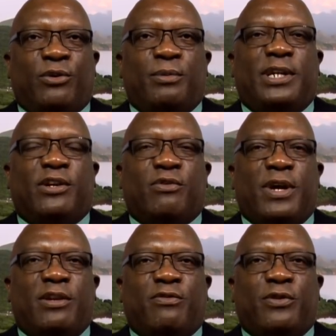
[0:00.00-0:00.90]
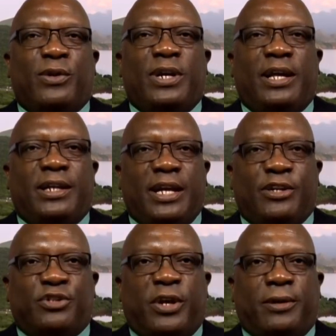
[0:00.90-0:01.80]
with a grateful
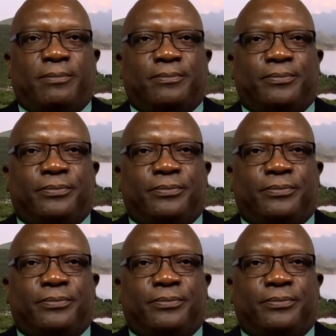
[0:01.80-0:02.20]
nation.